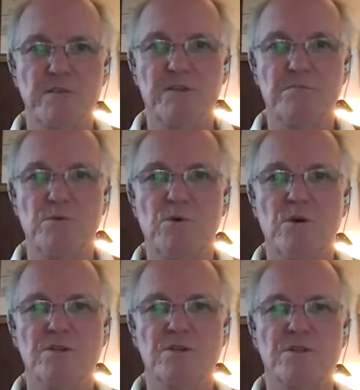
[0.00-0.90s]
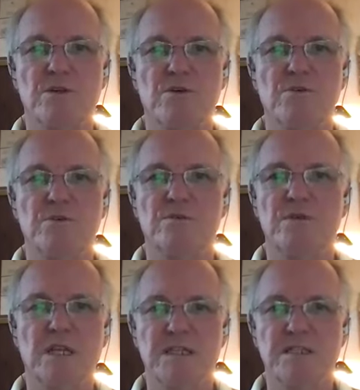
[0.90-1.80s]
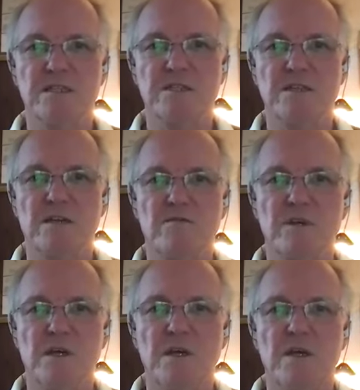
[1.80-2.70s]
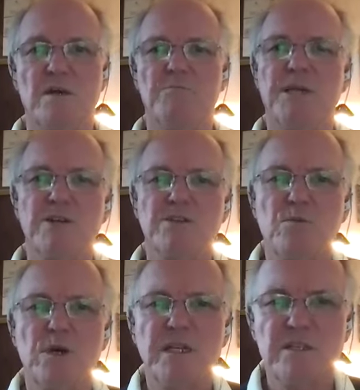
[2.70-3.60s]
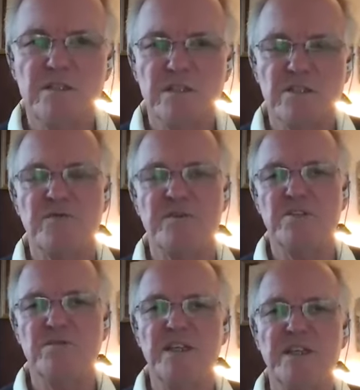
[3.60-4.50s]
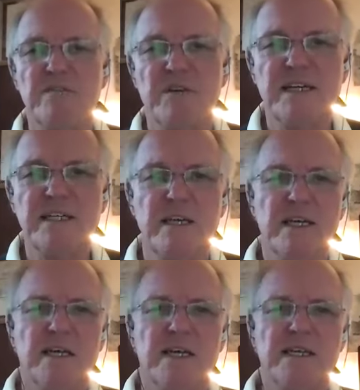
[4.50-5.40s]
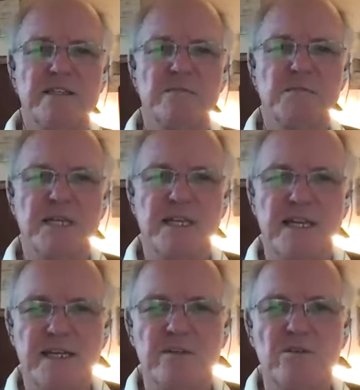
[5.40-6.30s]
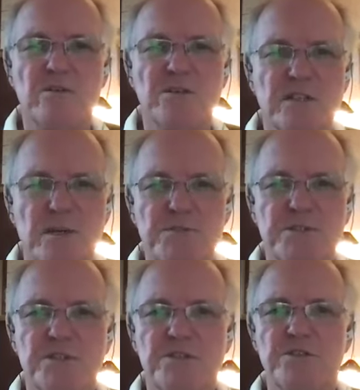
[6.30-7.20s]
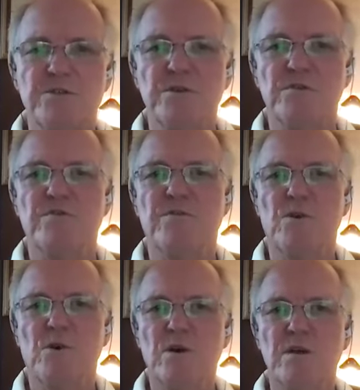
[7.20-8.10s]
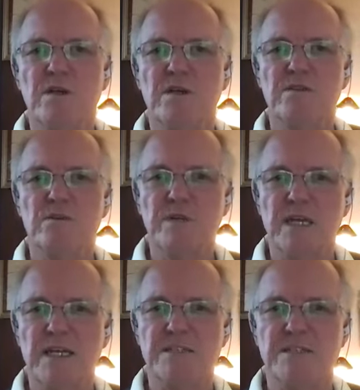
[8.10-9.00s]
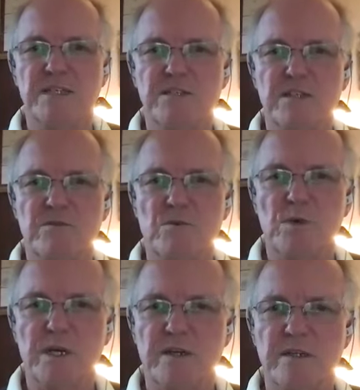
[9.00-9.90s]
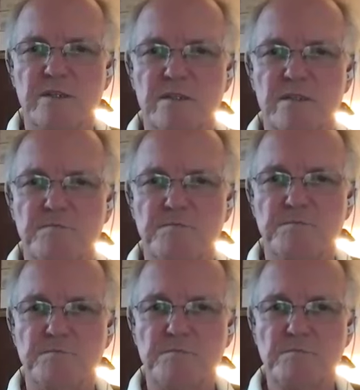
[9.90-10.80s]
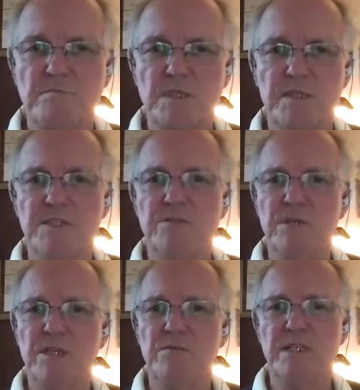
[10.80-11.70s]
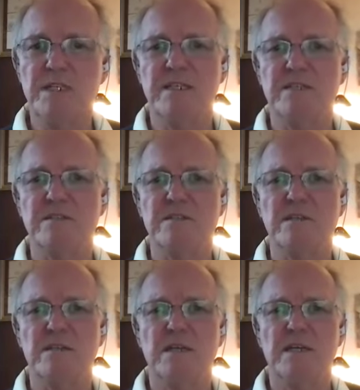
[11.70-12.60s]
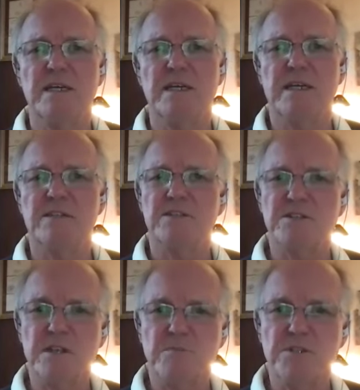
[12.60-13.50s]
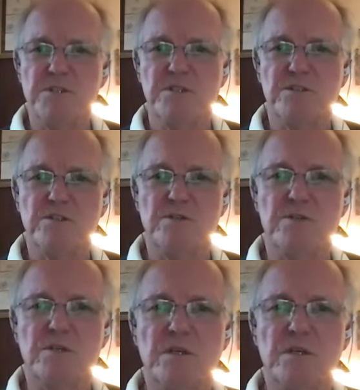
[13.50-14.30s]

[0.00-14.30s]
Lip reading: even more so to realize itself. Because what is this feeling of I is a mechanical substitute for the realization of awareness. That's really what it is. It's a substitute